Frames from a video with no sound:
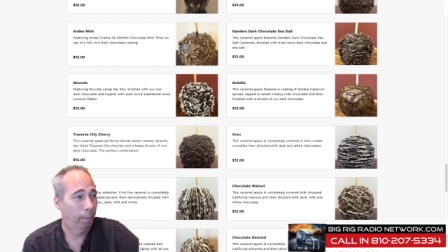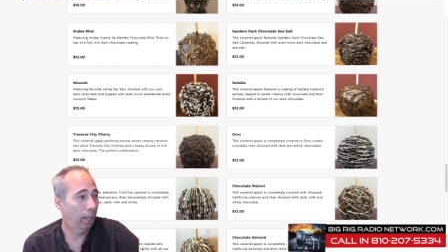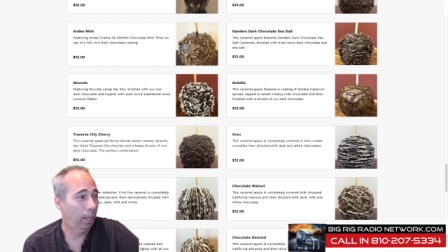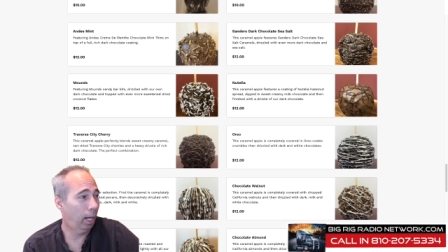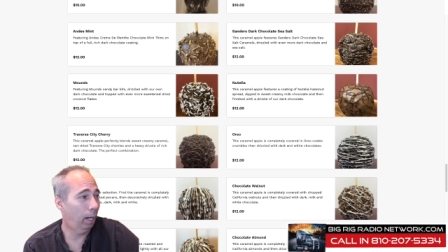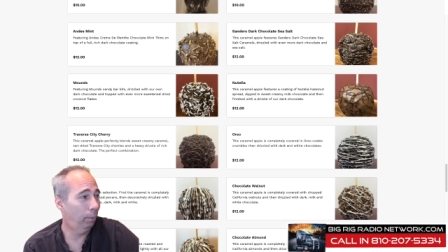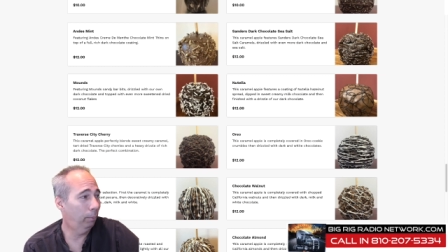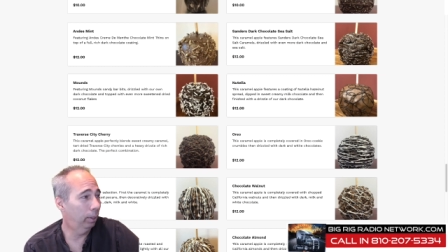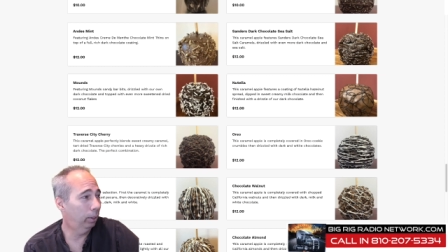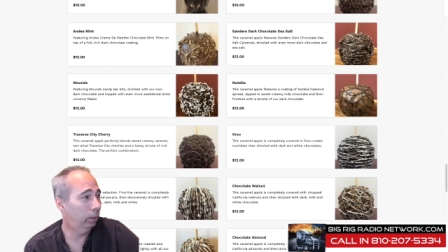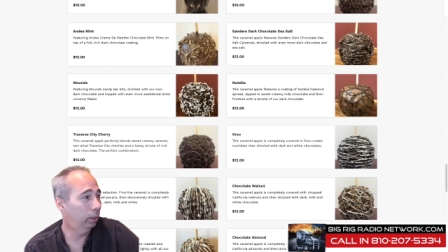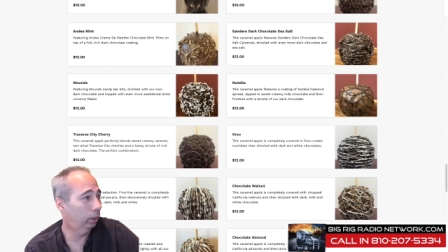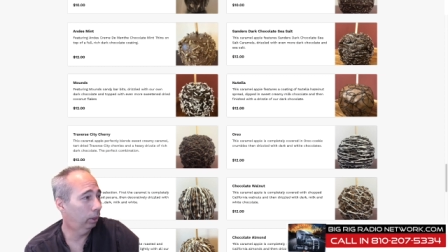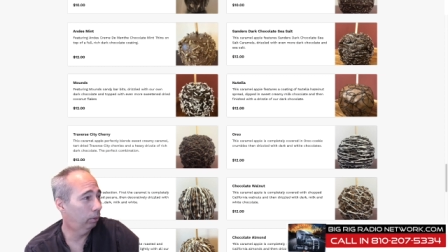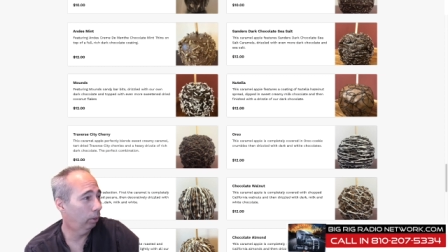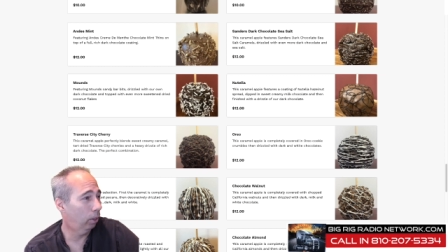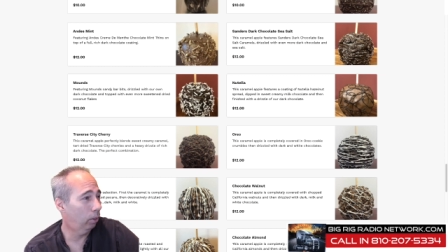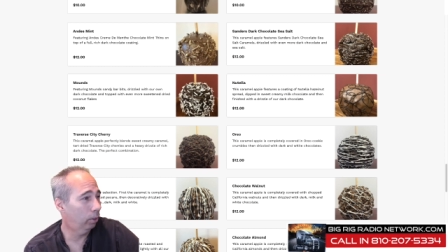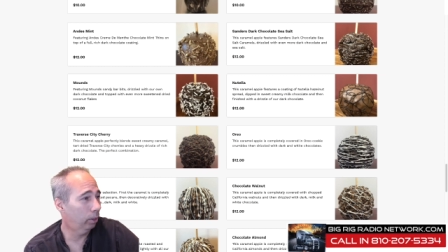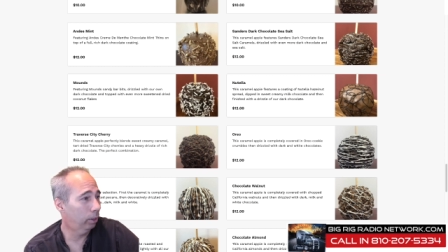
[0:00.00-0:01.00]
I went to
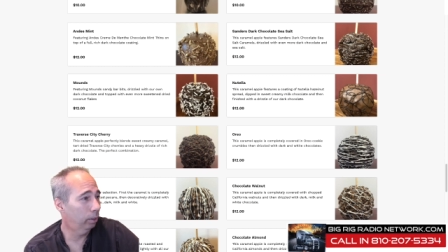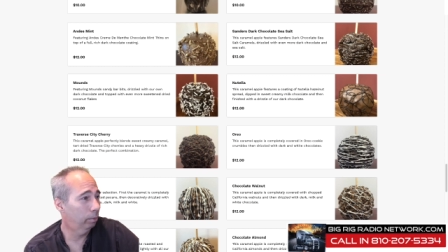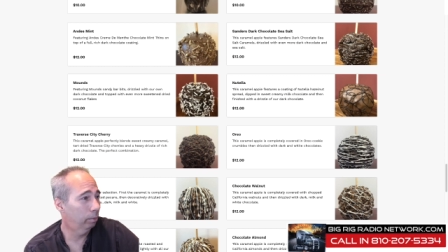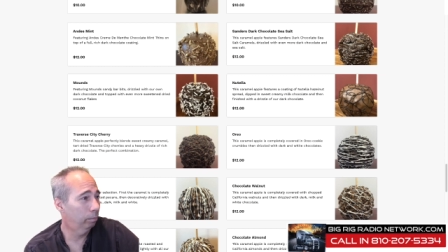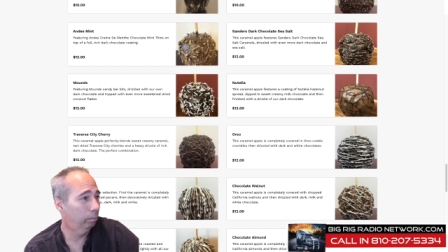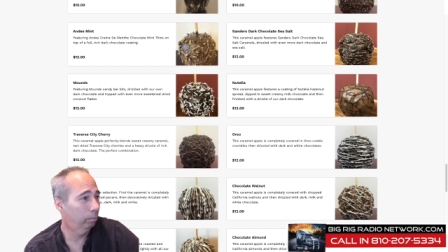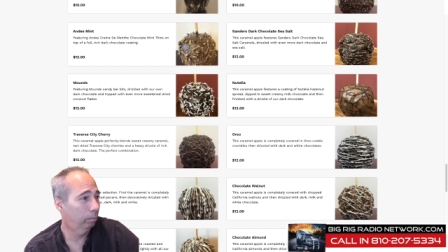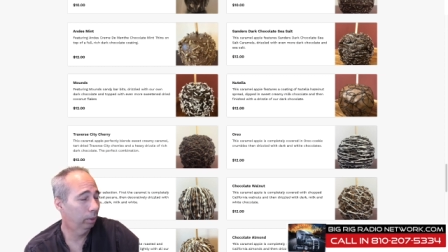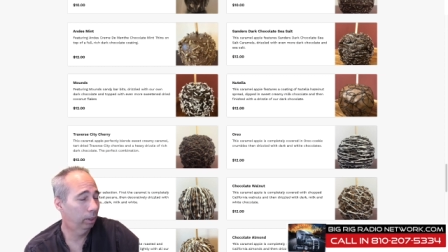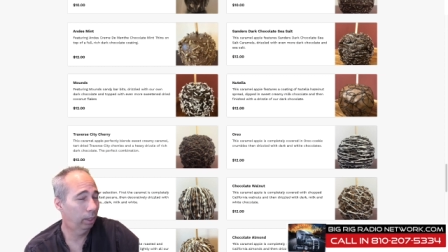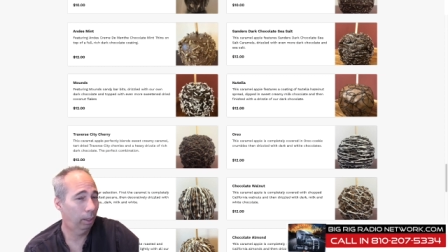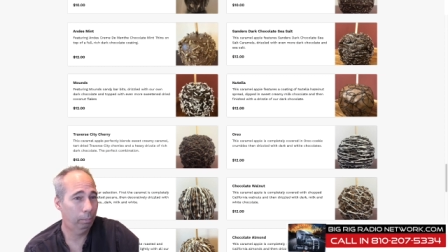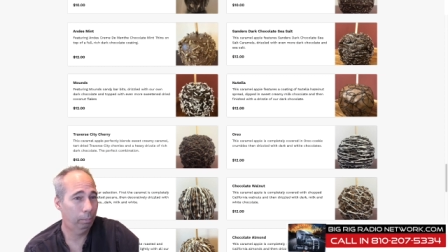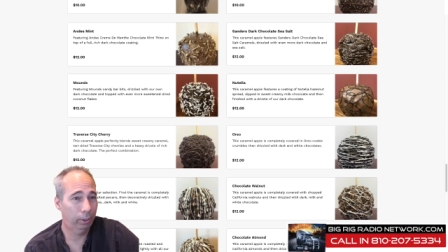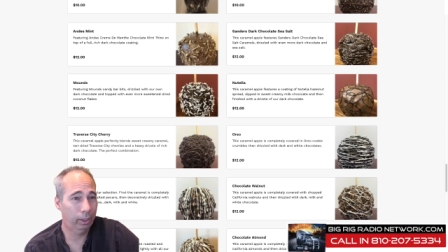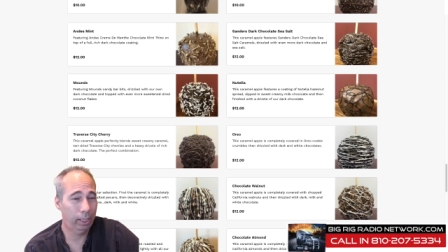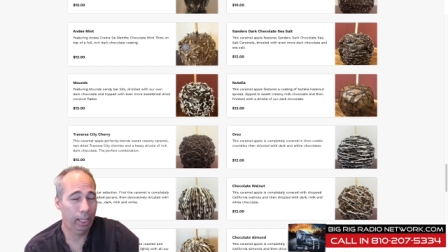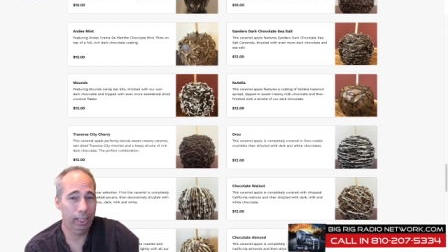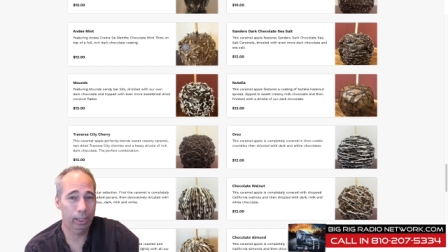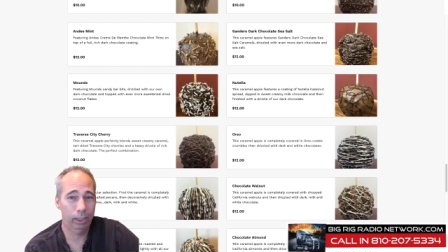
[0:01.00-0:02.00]
Kroger a couple
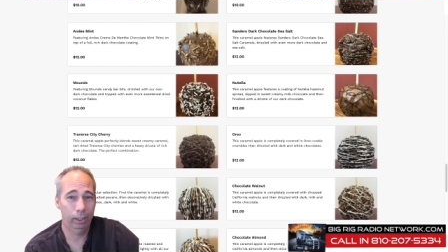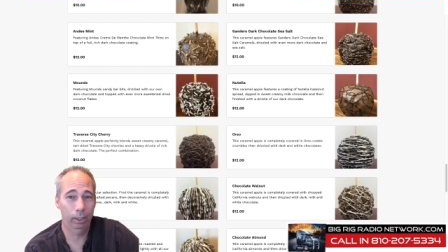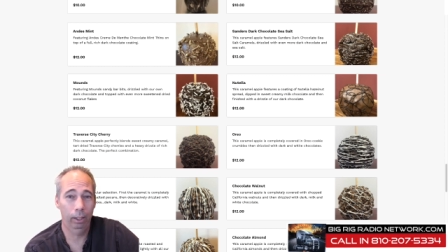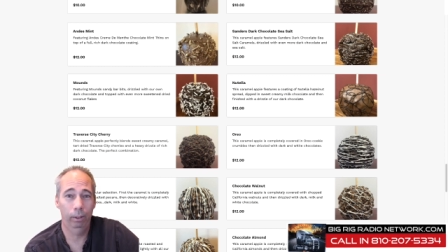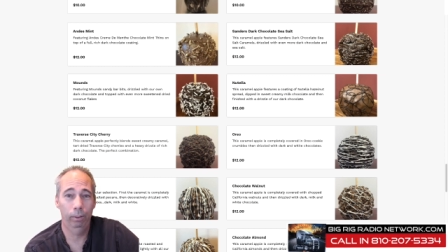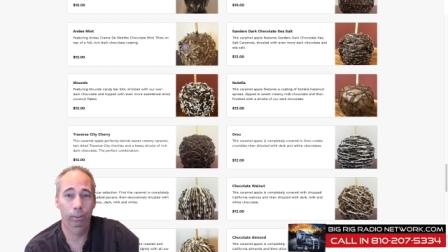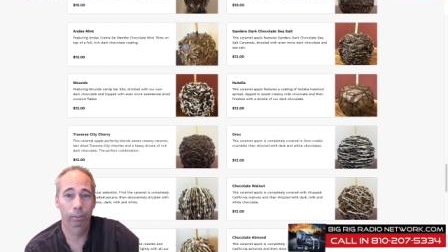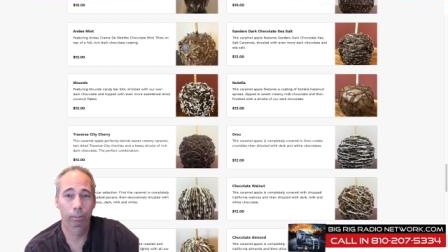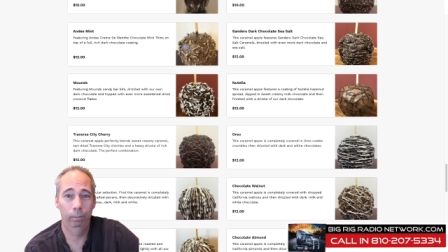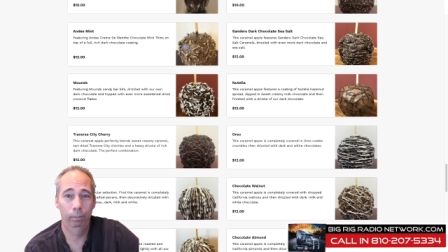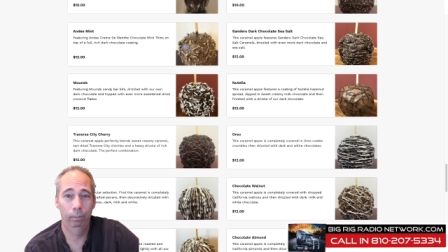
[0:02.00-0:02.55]
days ago,